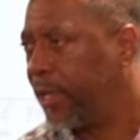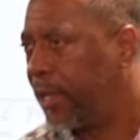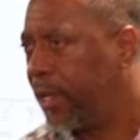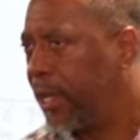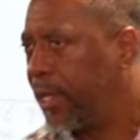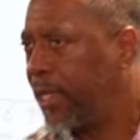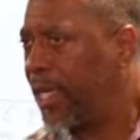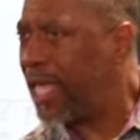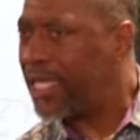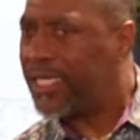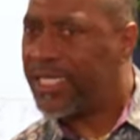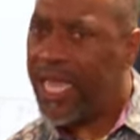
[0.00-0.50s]

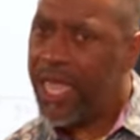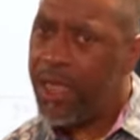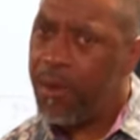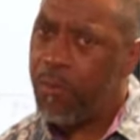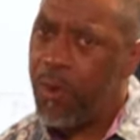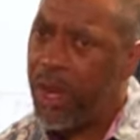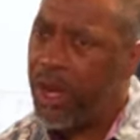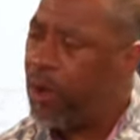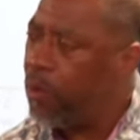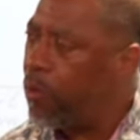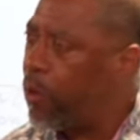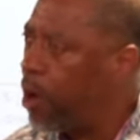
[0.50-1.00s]
That's even with
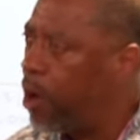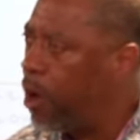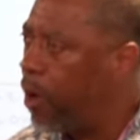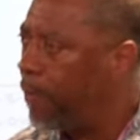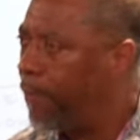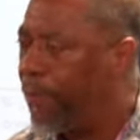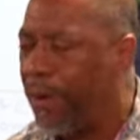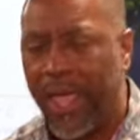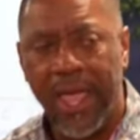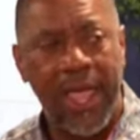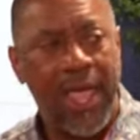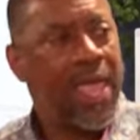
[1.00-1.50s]
the word
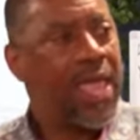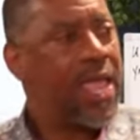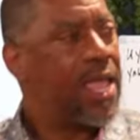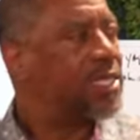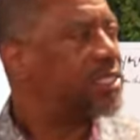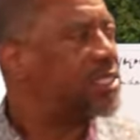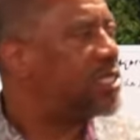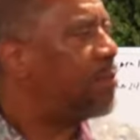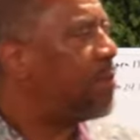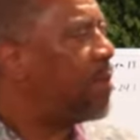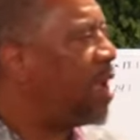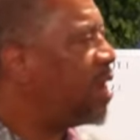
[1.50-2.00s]
plan.
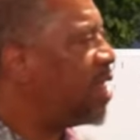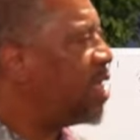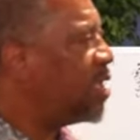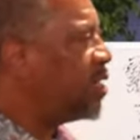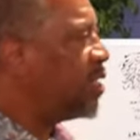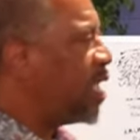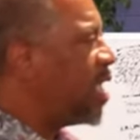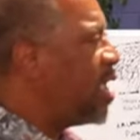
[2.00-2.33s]
Somebody else, he